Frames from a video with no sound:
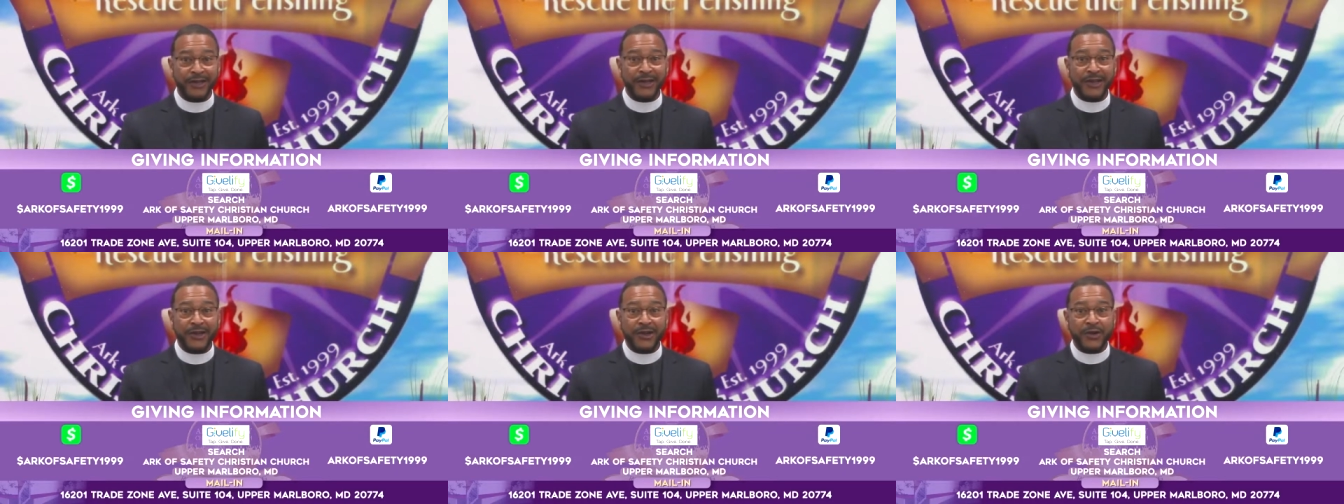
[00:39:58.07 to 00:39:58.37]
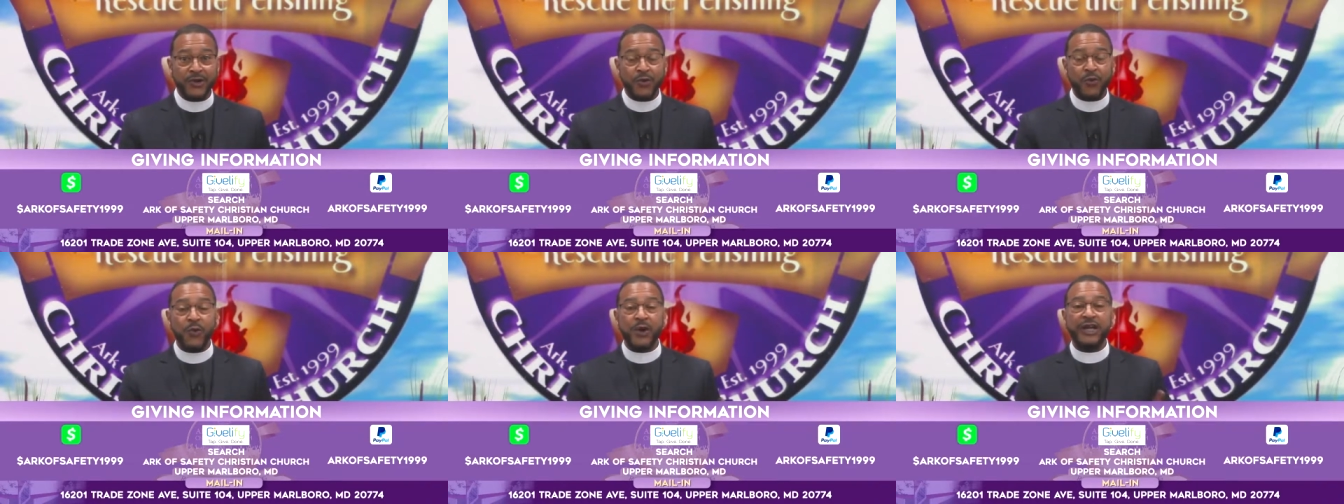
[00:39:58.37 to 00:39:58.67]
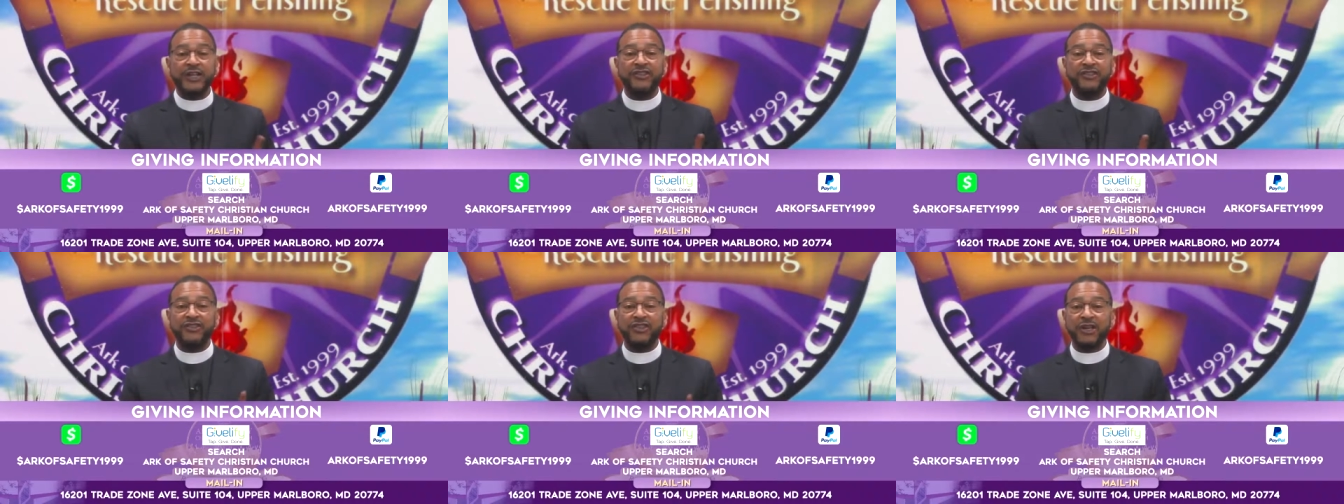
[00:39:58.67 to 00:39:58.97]

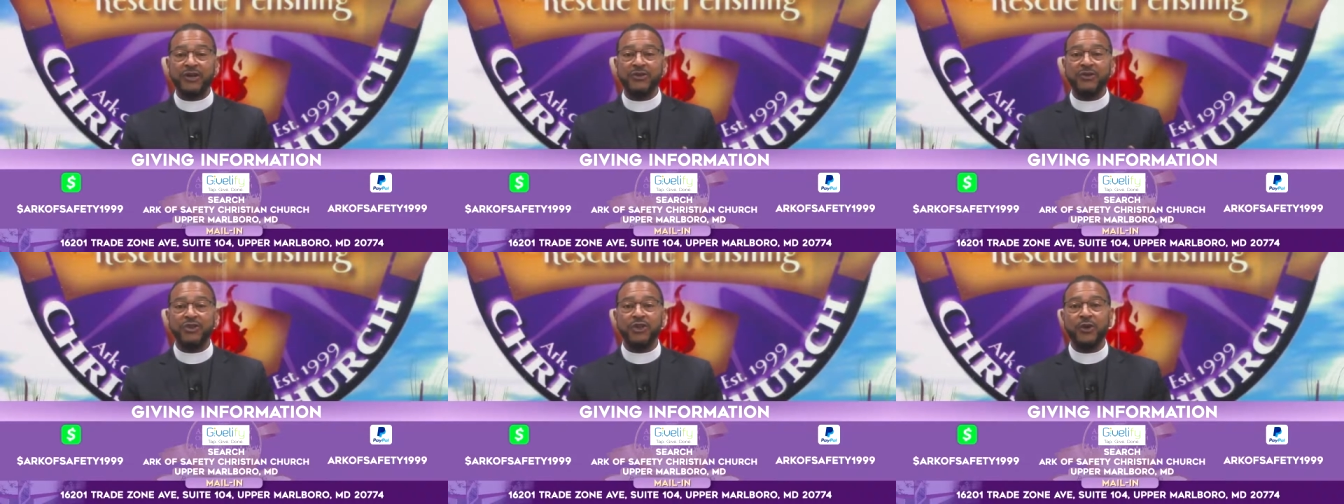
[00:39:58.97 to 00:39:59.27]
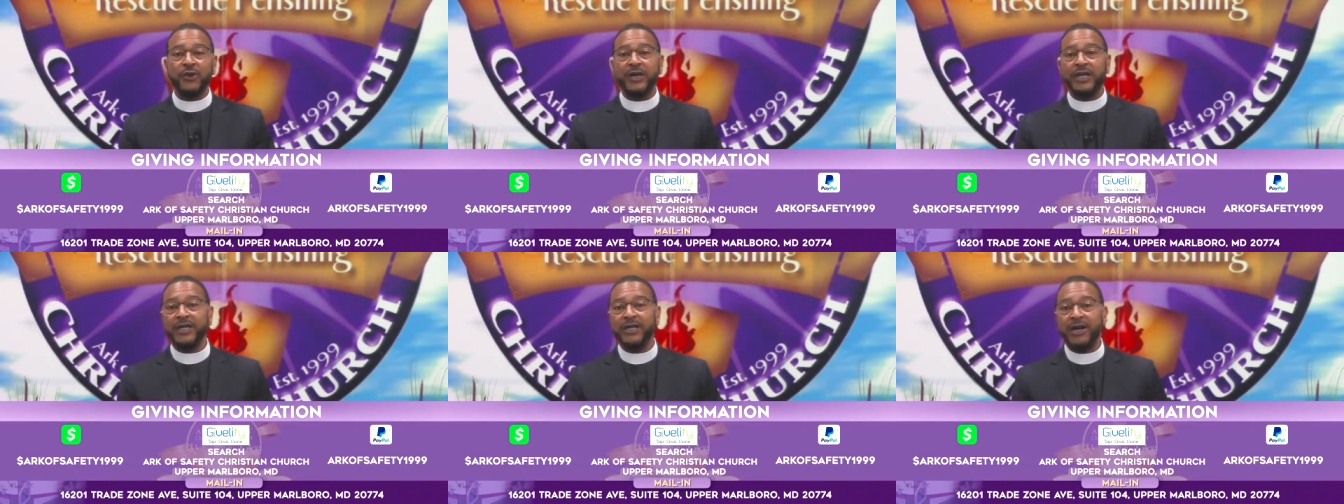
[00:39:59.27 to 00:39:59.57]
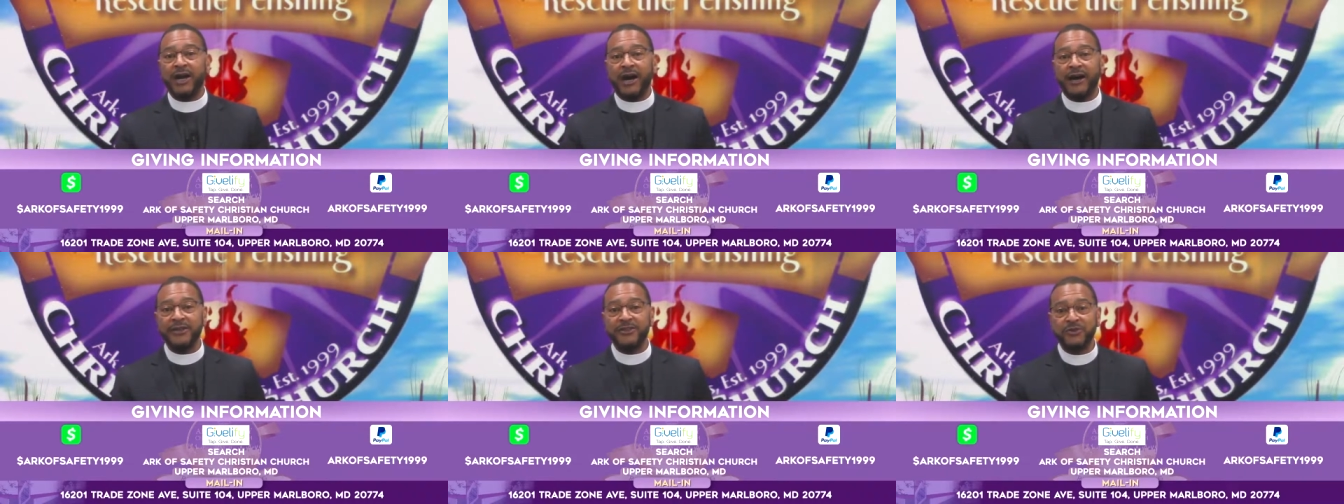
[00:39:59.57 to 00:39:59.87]
We're still doing
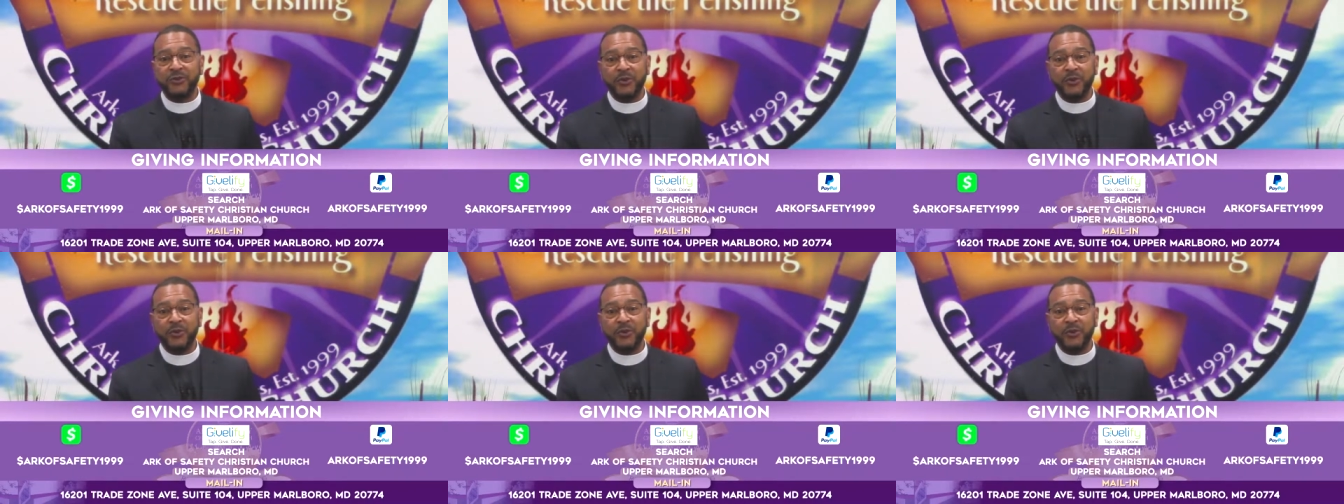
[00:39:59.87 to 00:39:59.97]
God's